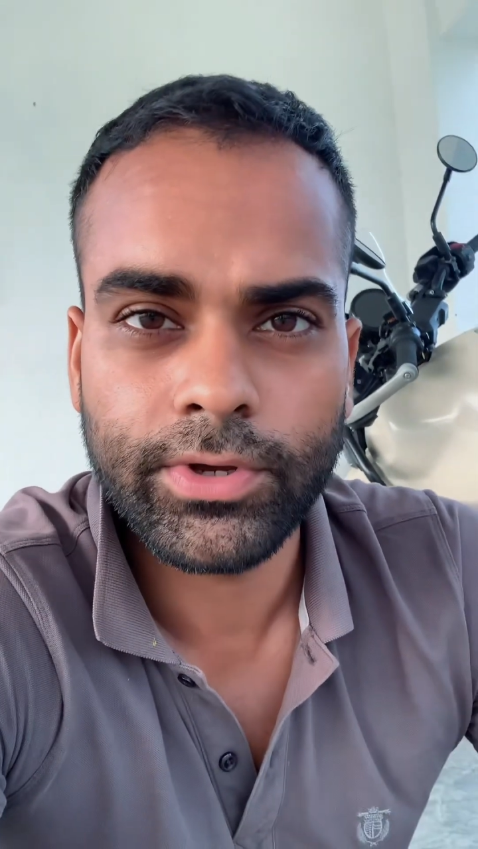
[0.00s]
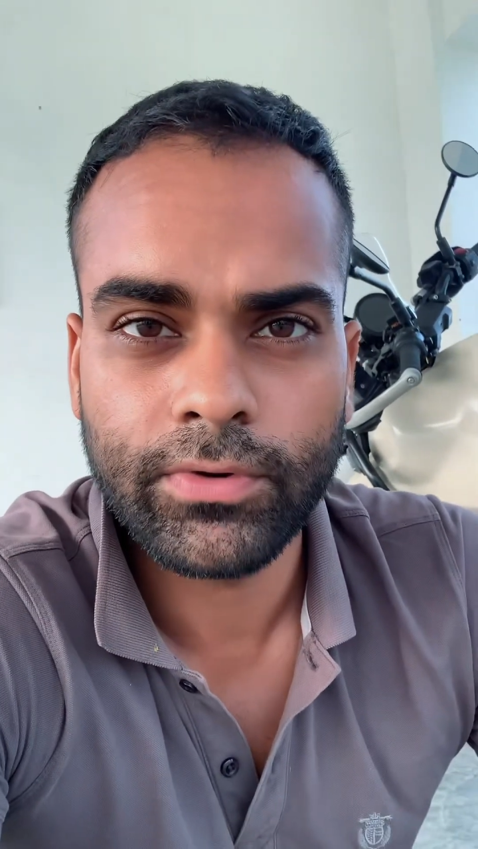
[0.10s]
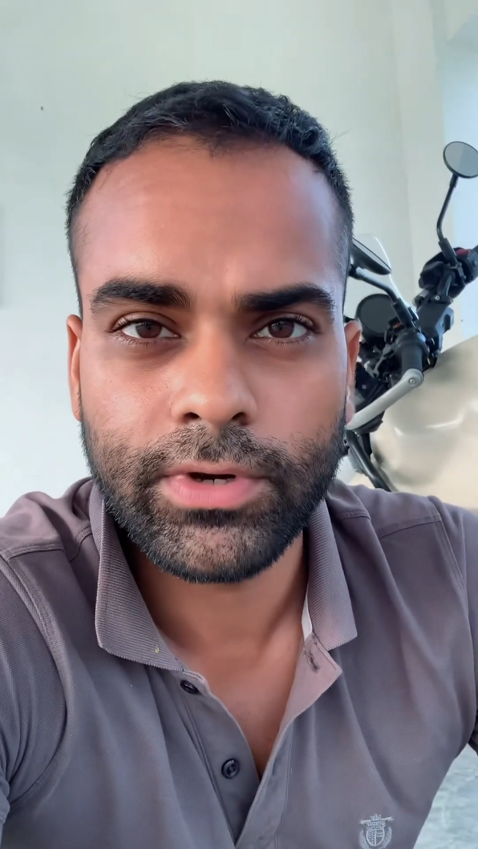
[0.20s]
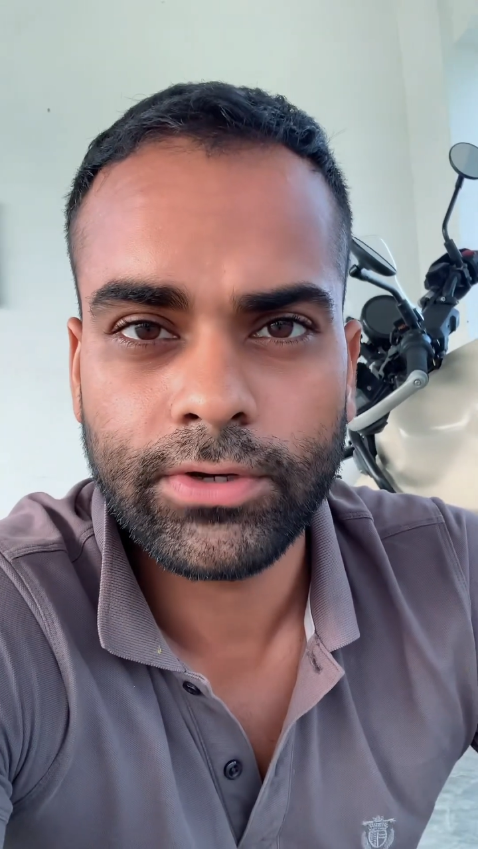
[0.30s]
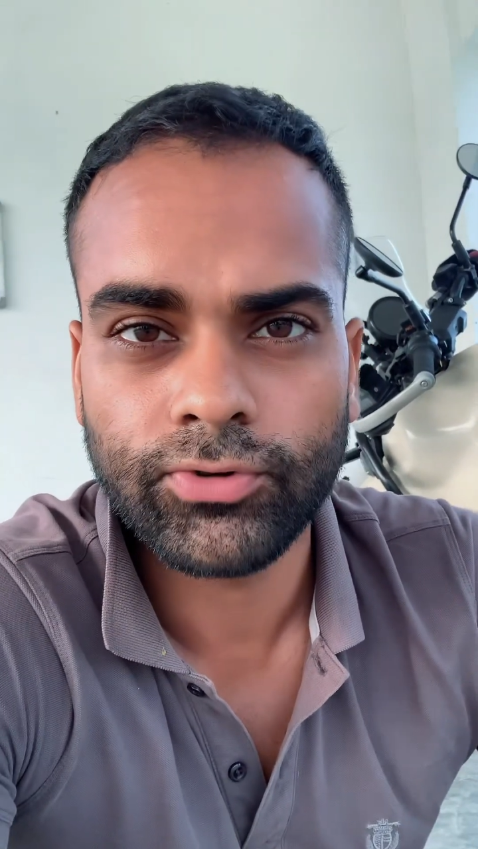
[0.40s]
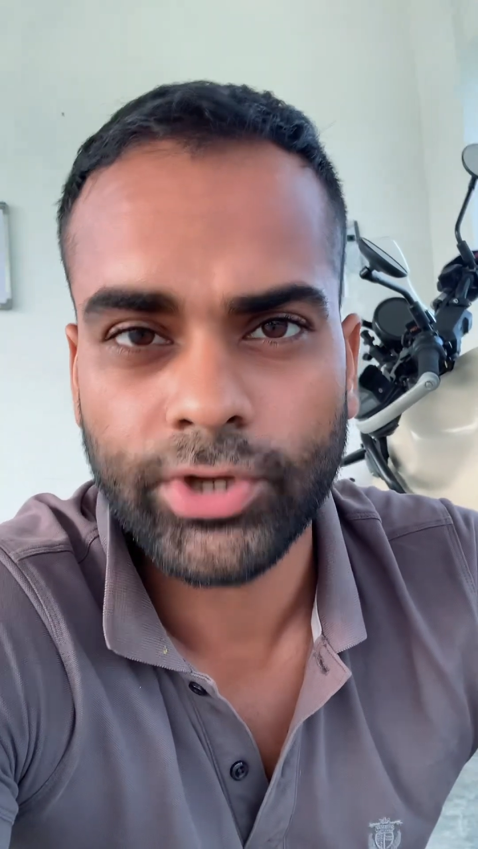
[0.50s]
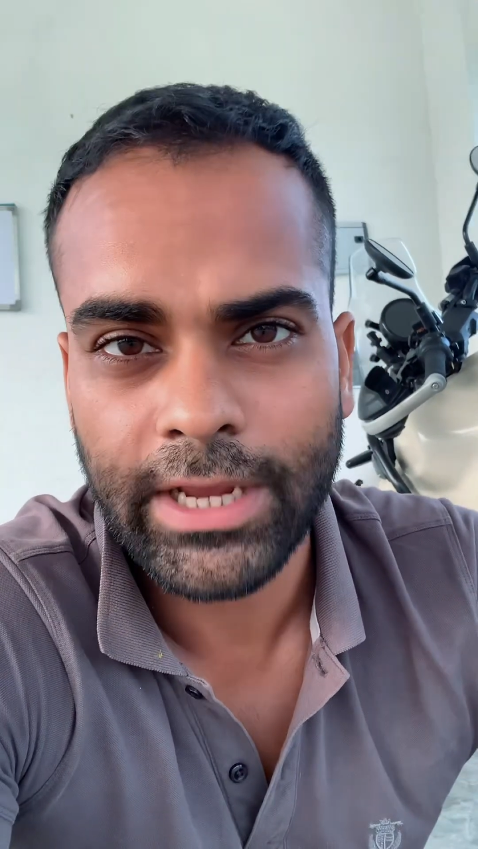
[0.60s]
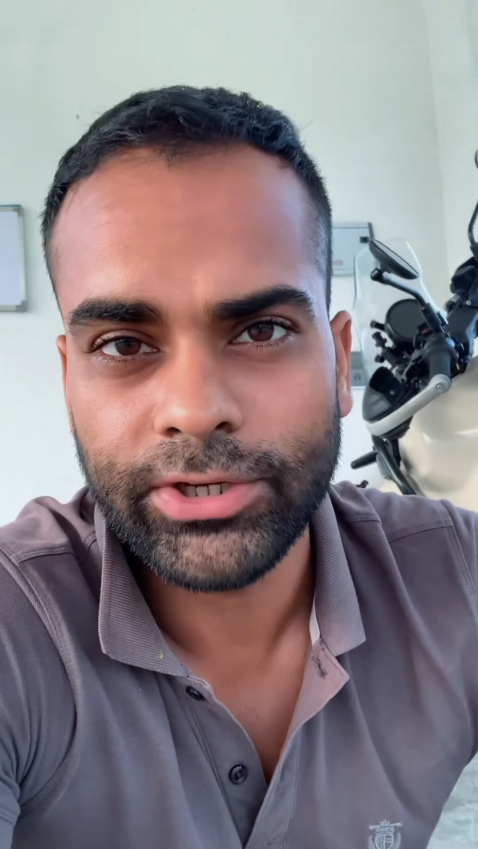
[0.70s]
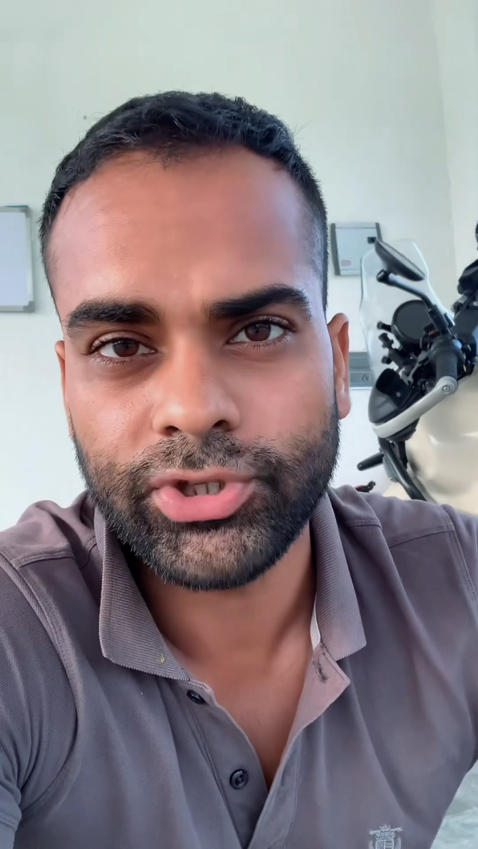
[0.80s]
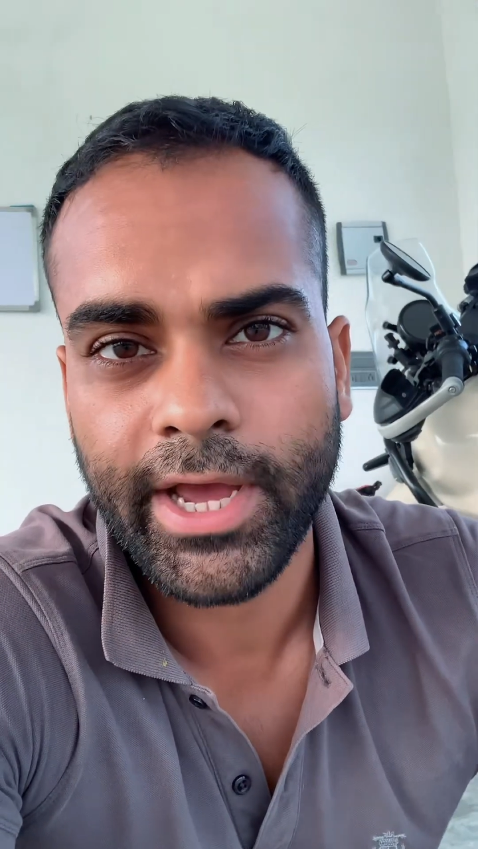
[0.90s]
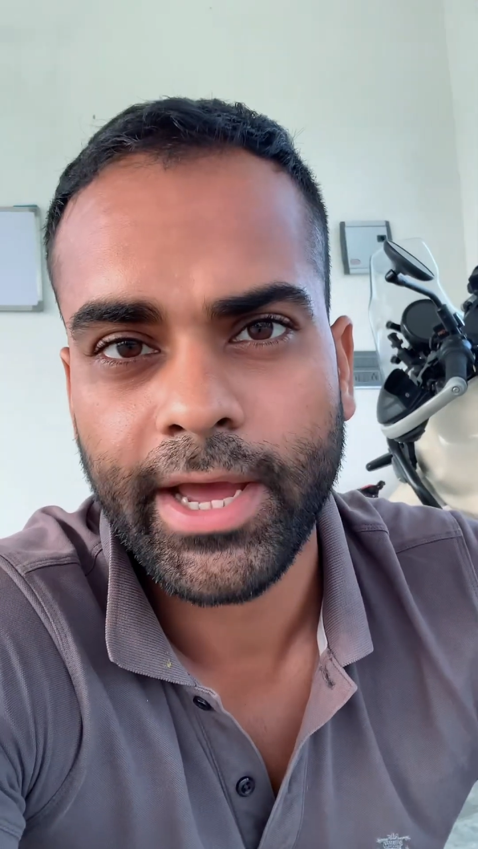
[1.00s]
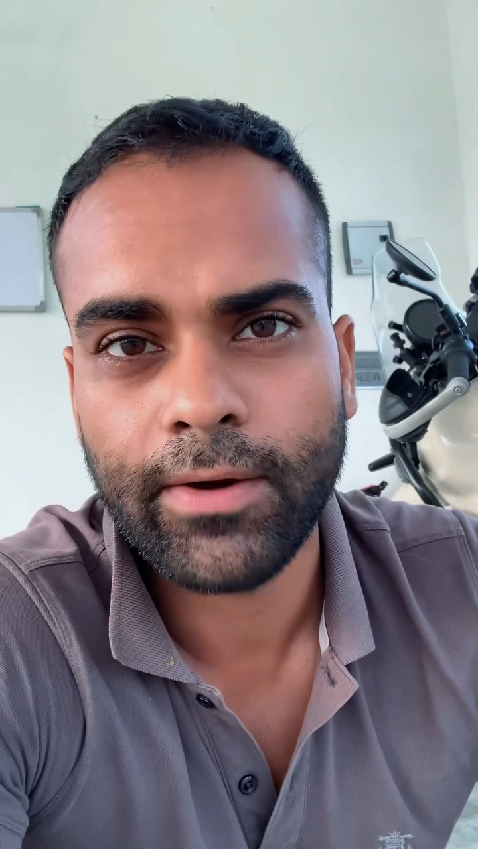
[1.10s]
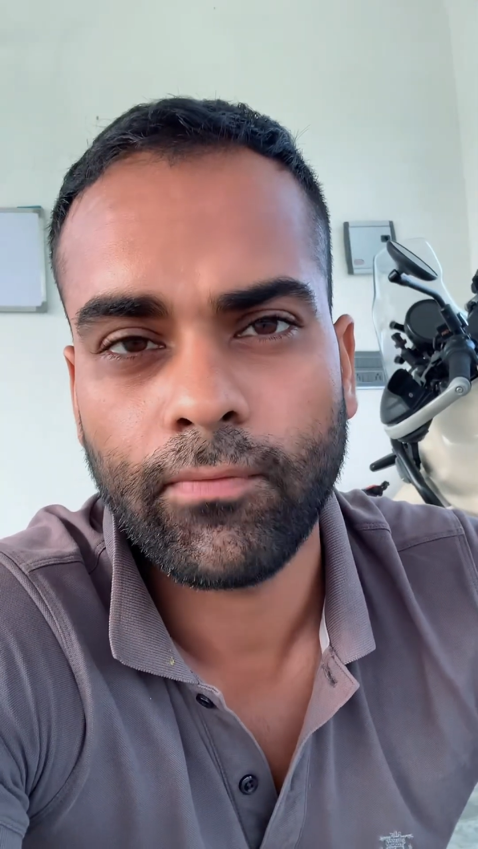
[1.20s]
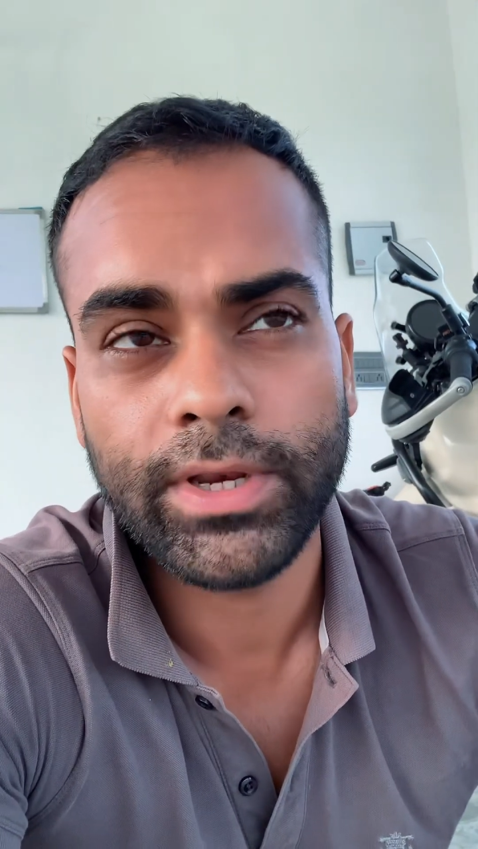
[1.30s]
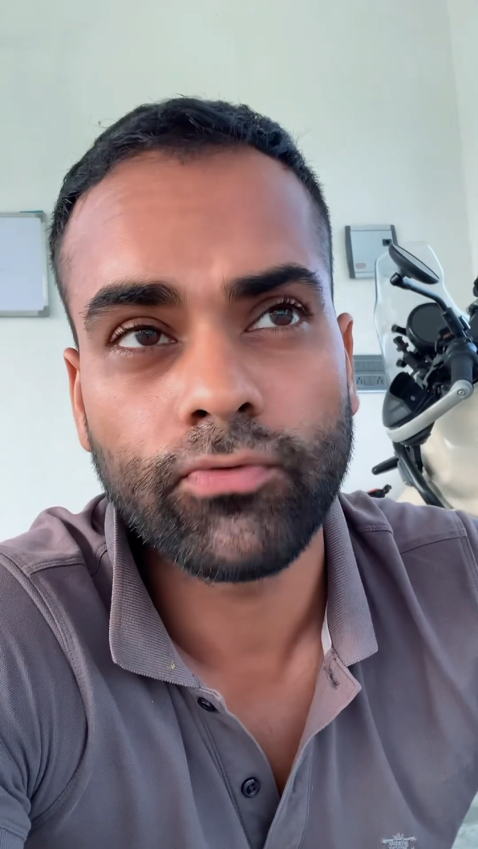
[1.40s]
you need to change that
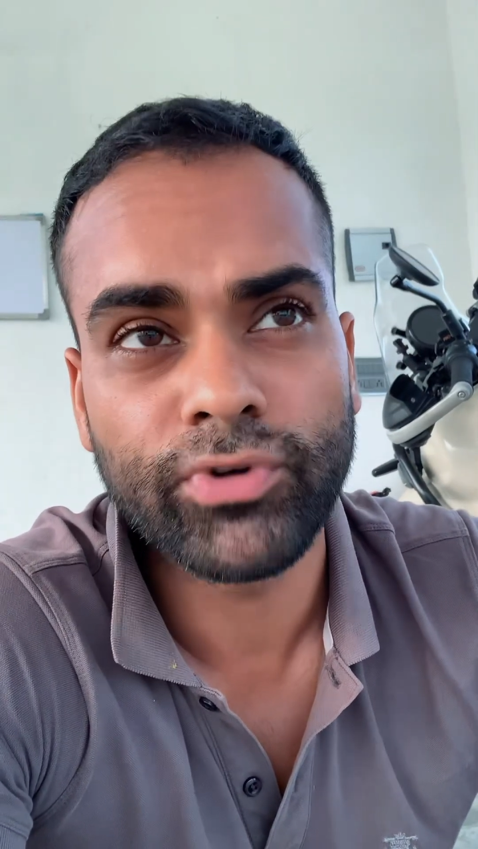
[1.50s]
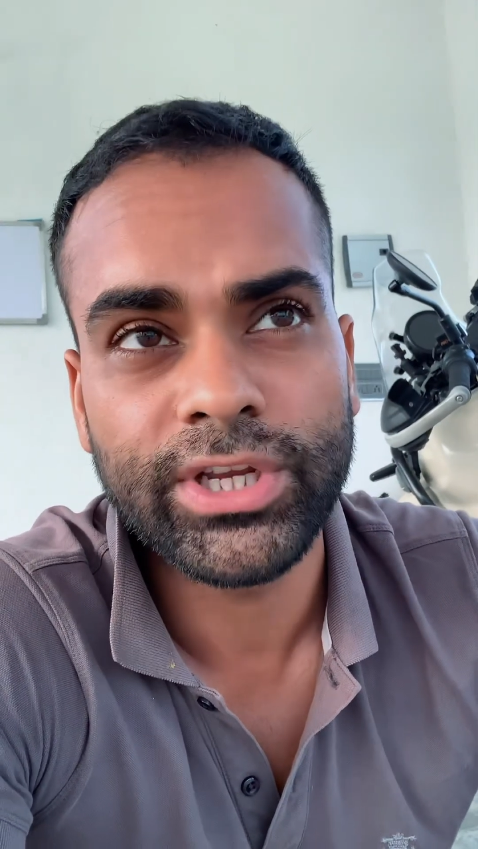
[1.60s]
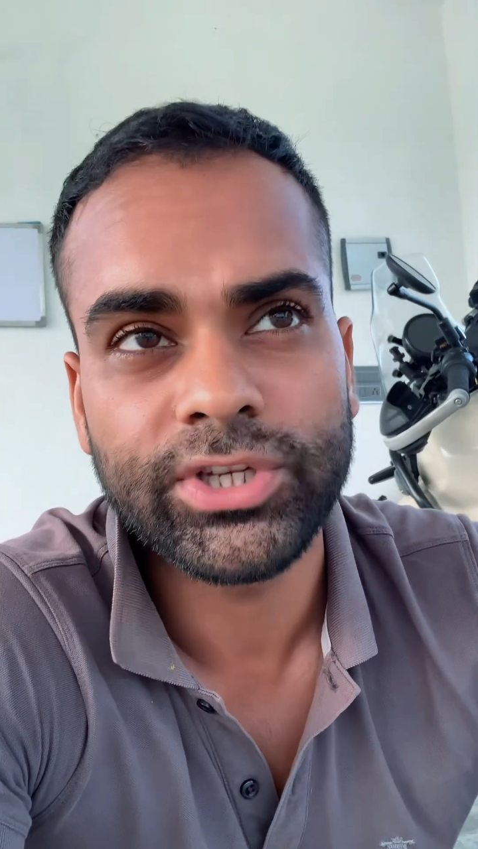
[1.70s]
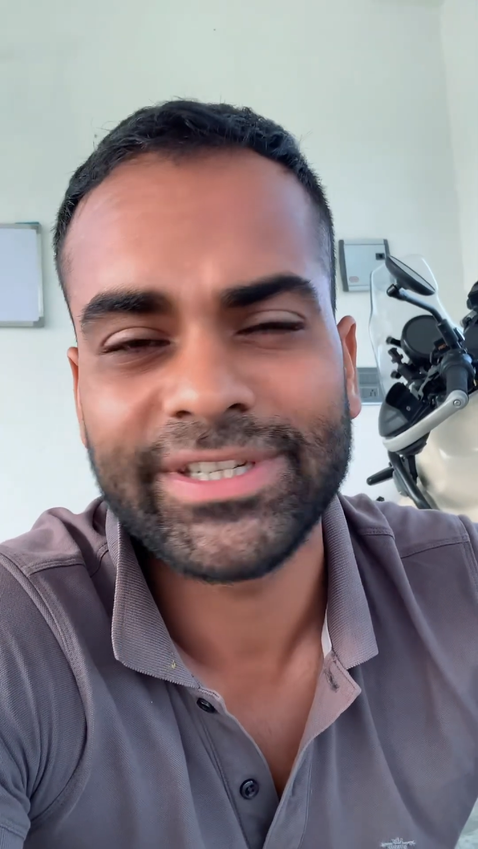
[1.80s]
when you reach